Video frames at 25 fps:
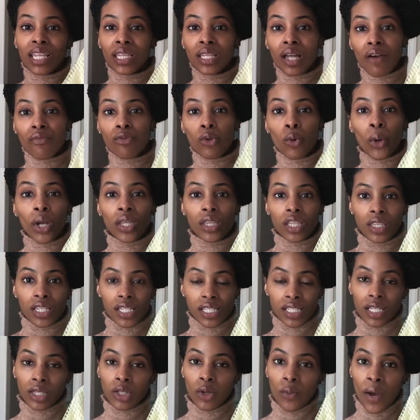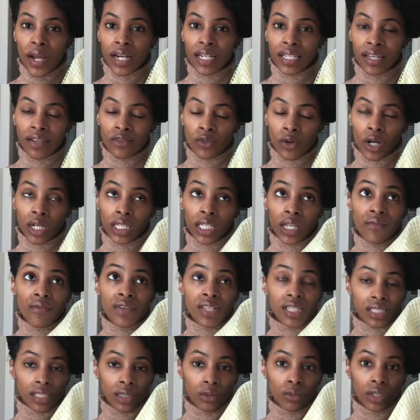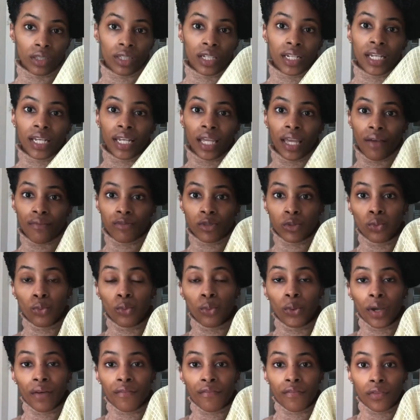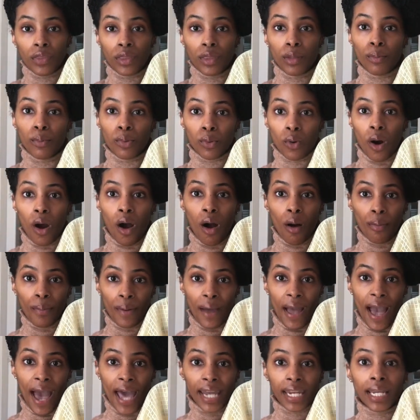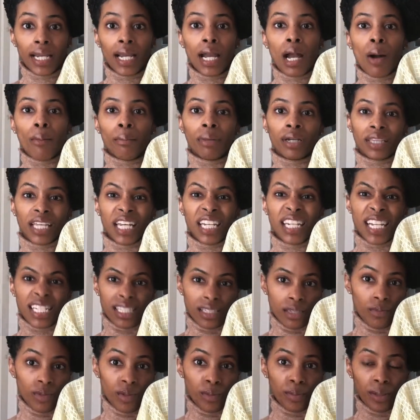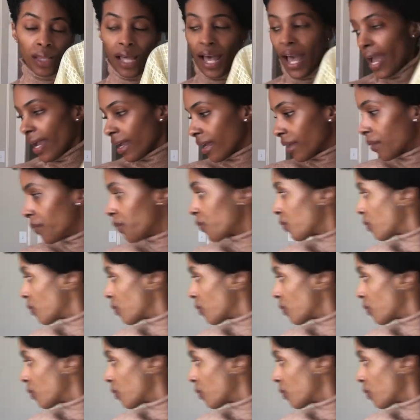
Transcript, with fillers: love the way that the silhouette gives, or I love the silhouette that it gives with the bra padding, but they need to be black.